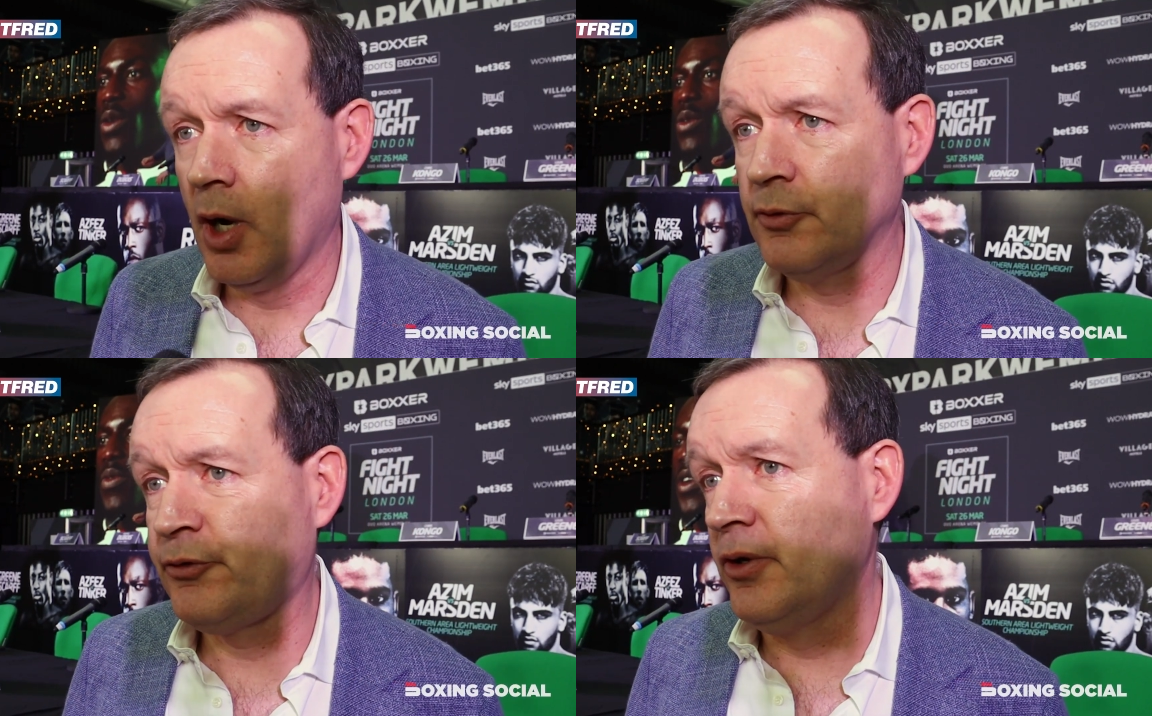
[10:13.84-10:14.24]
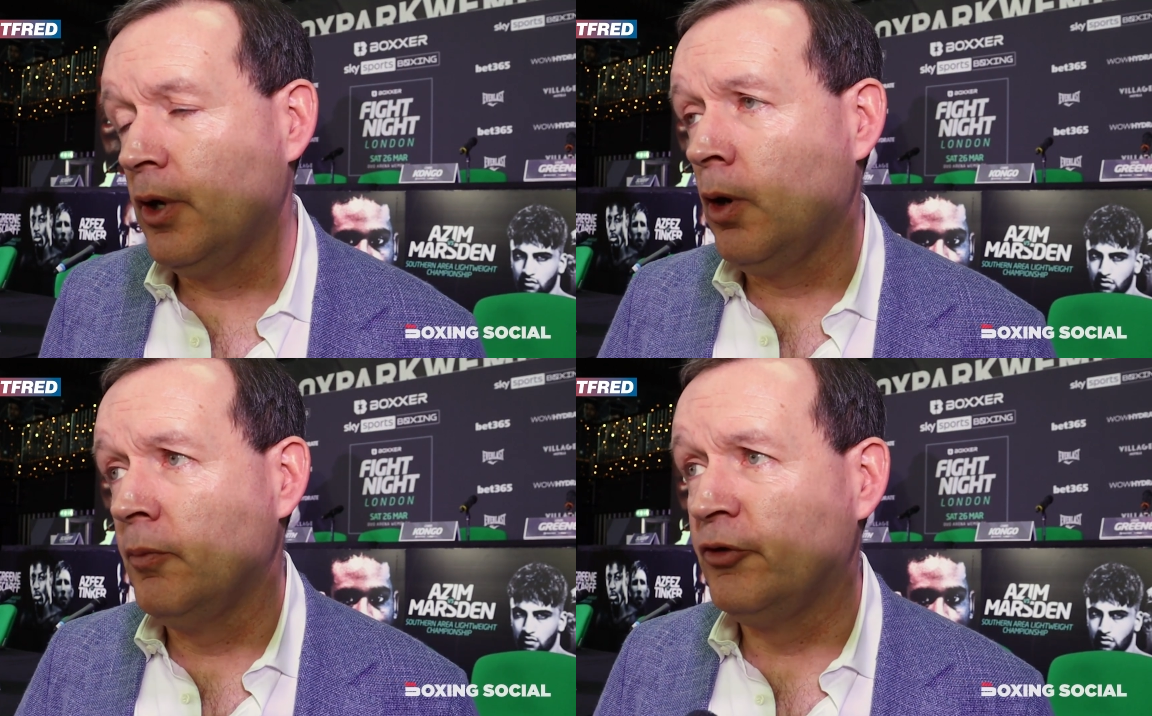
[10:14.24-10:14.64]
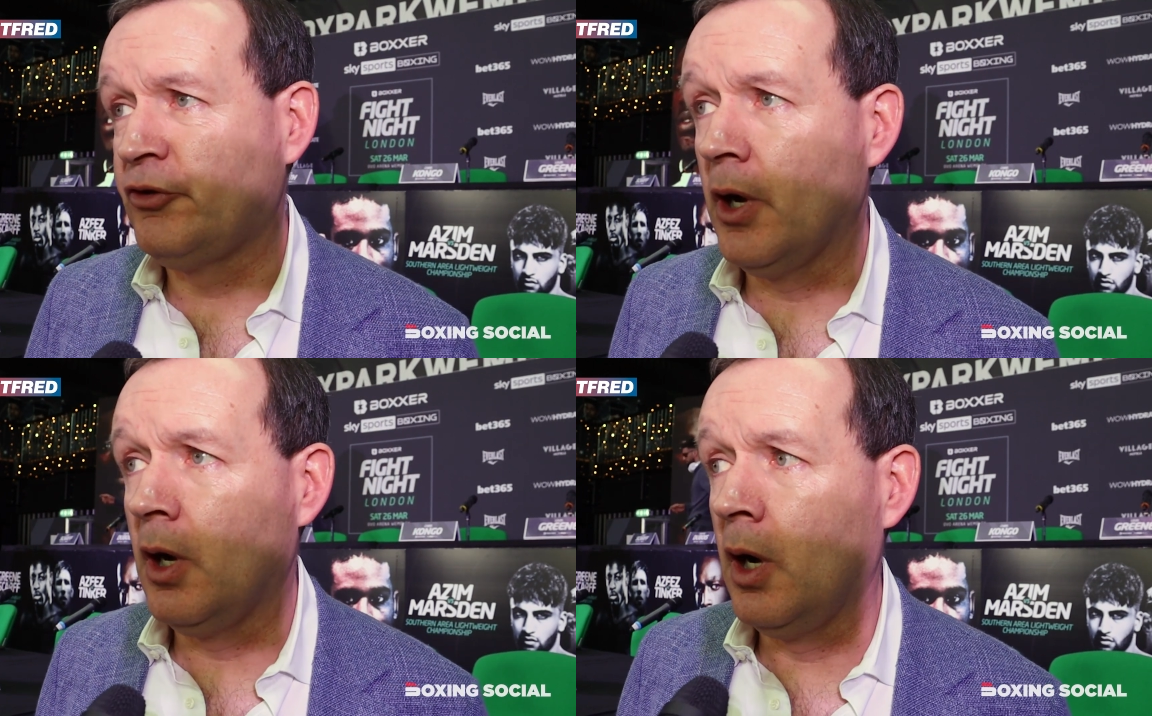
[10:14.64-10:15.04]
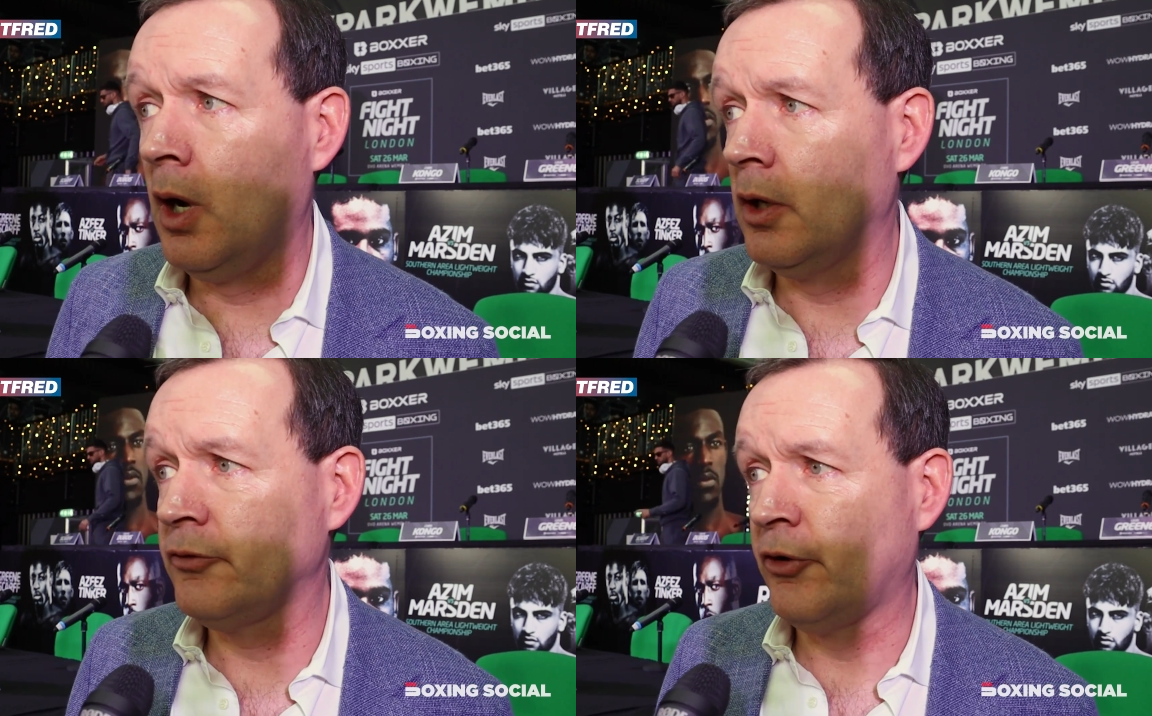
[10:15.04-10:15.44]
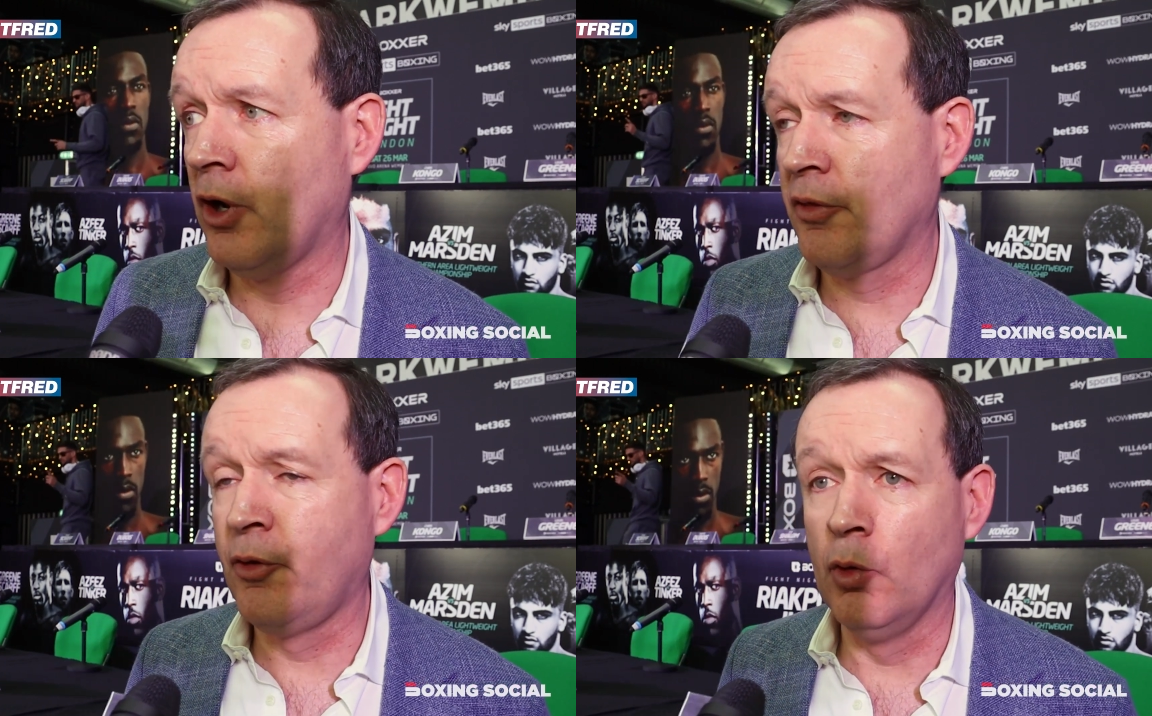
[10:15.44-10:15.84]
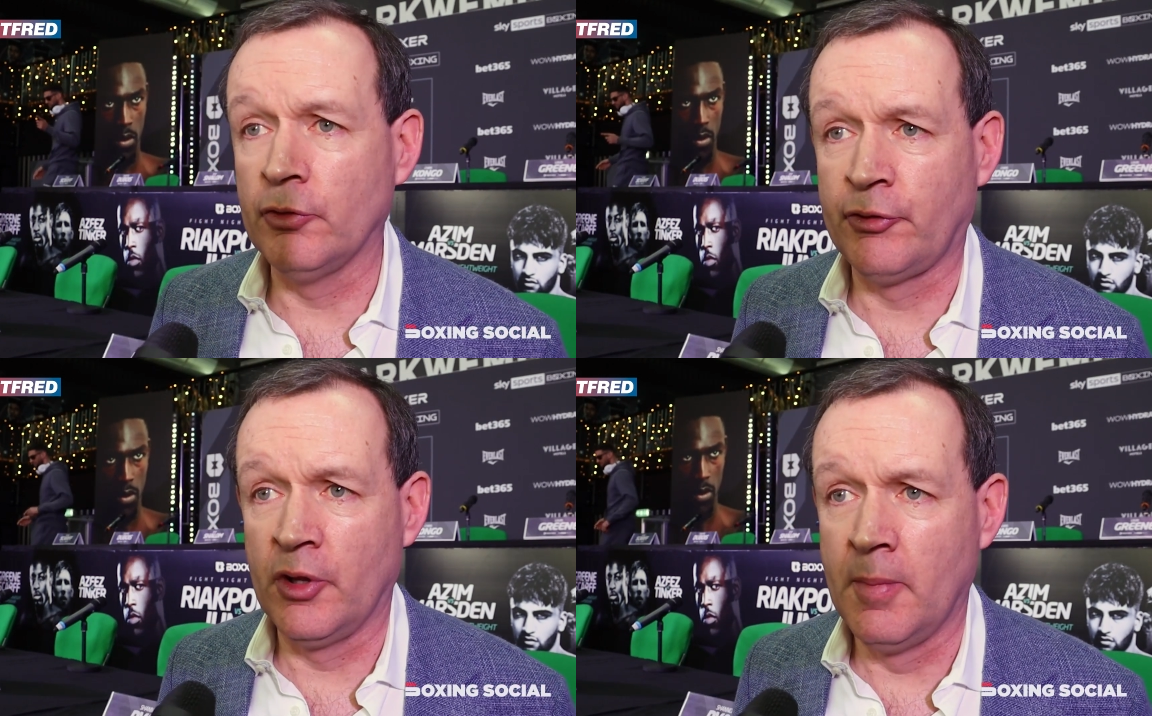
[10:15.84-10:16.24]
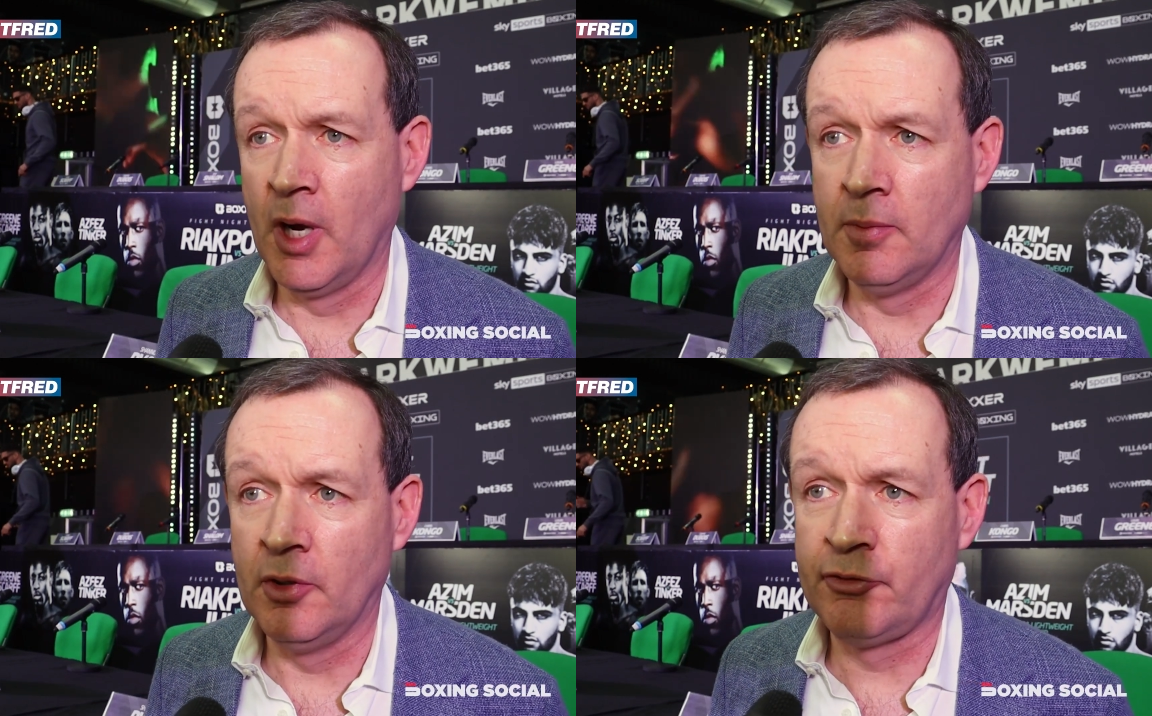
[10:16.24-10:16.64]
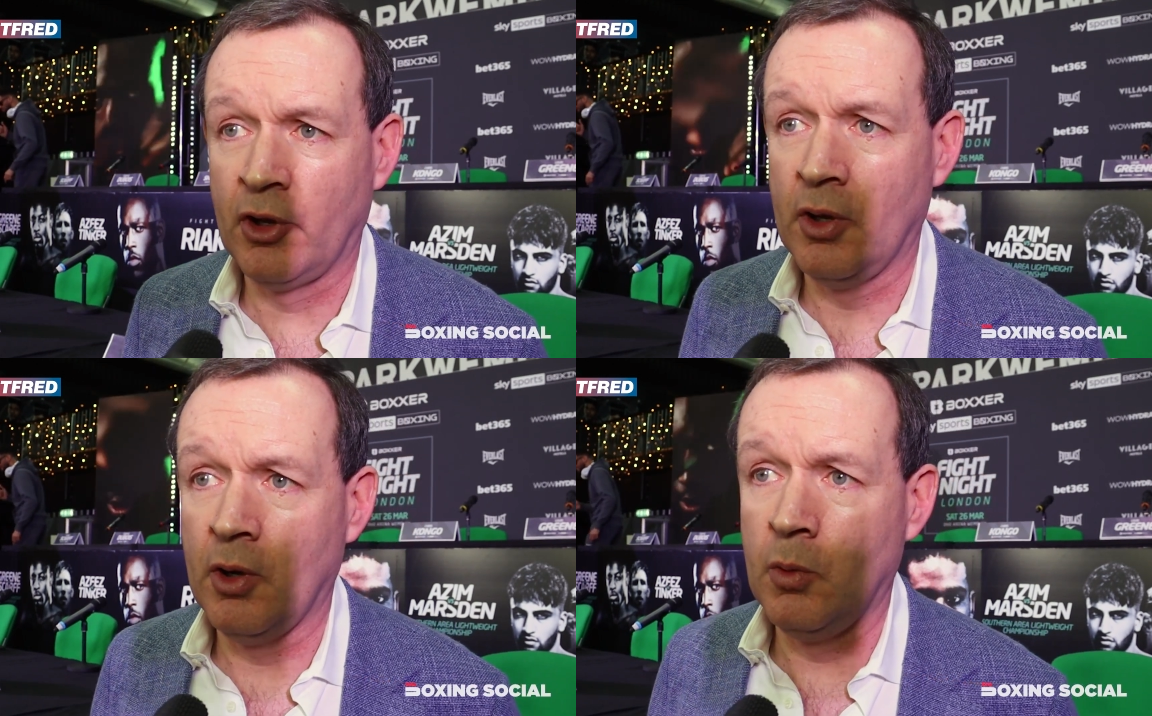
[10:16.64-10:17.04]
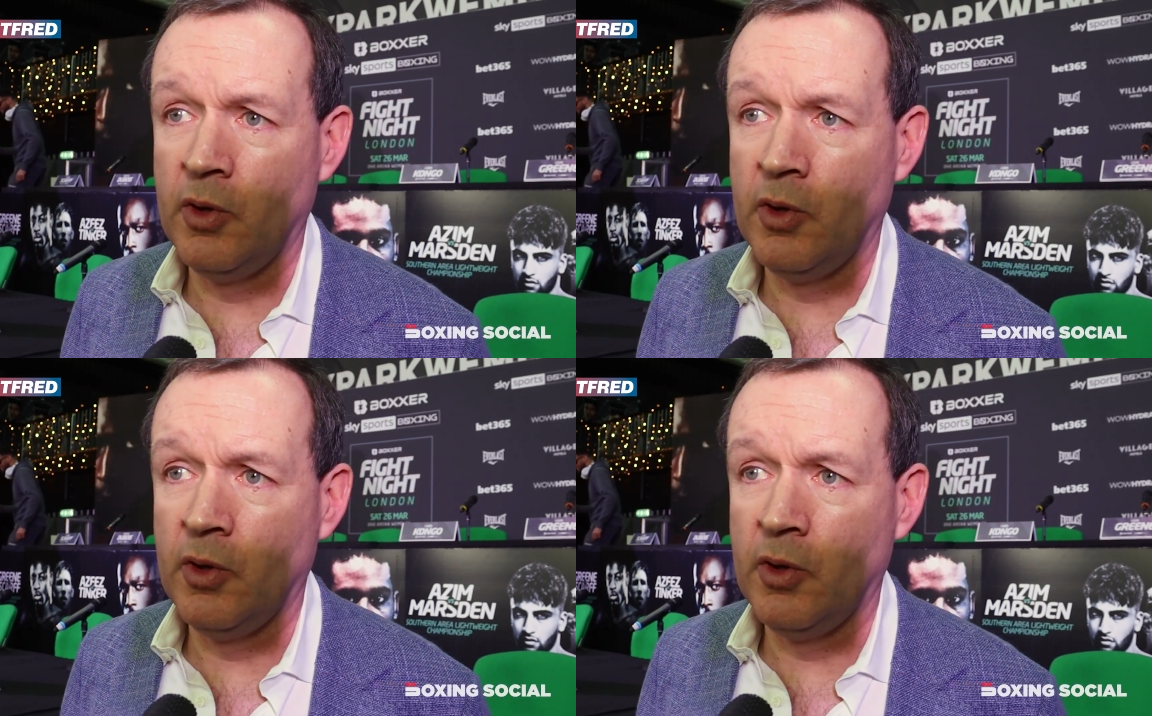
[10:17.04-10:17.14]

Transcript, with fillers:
Speaker 1: parts, and obviously our hearts and our thoughts at the moment are,